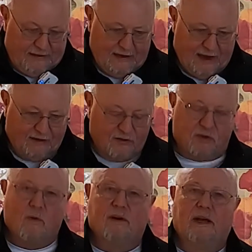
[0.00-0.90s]
he asked
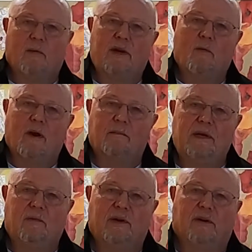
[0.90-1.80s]
us one day, what do you want to
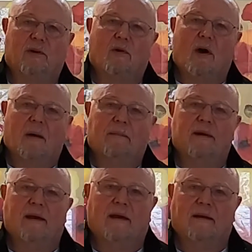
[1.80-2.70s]
be when you grow up?
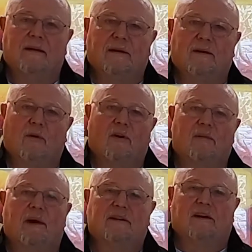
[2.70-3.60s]
And in order
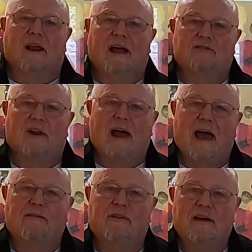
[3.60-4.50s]
to make the class
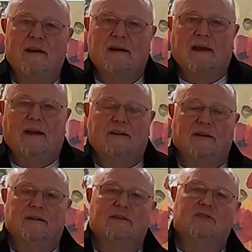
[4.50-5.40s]
laugh and
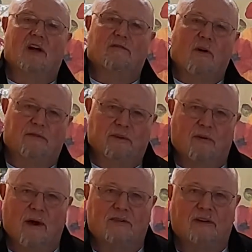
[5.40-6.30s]
to slough off the
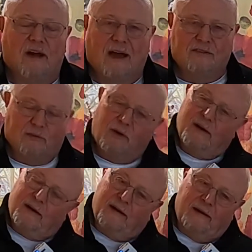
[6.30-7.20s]
question, I said,
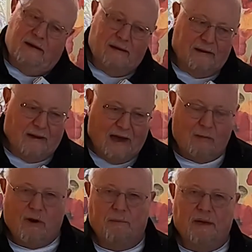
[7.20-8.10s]
well, I
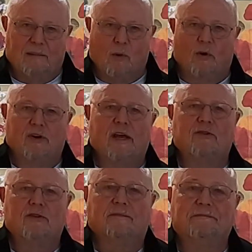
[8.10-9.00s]
want to be a
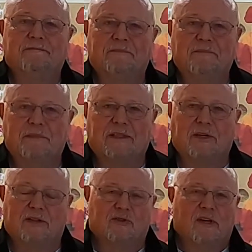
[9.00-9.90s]
mortician
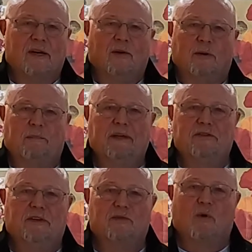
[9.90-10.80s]
because
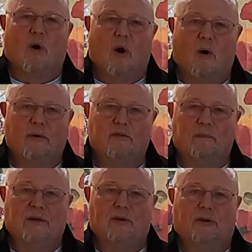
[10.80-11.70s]
business will always
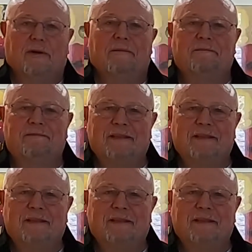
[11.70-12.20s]
be good.